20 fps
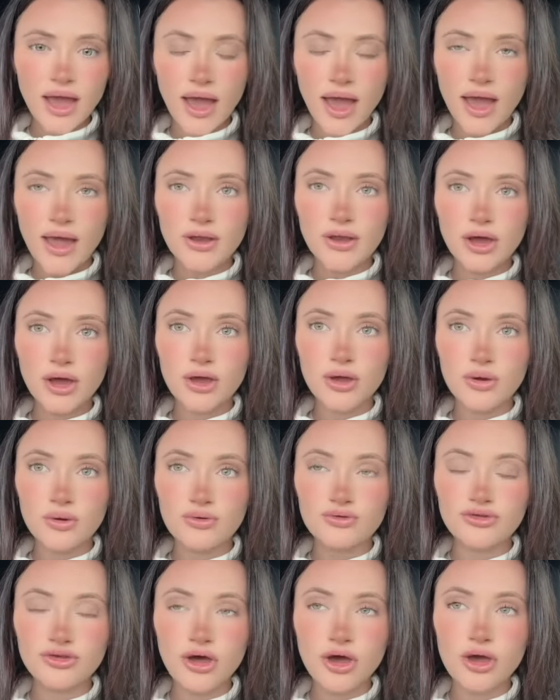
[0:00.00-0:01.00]
and I
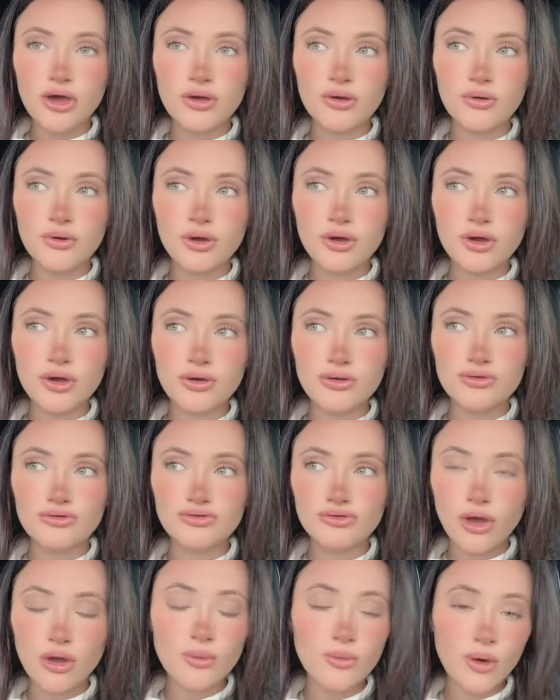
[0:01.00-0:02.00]
also
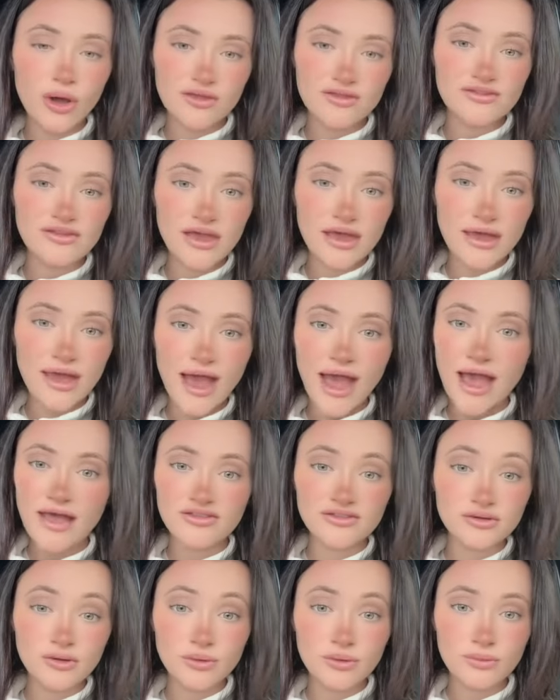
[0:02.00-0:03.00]
don't want it
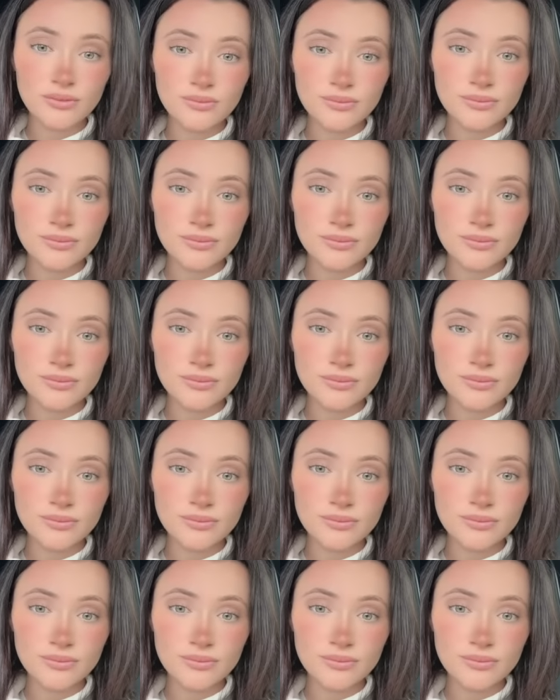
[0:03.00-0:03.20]
at all.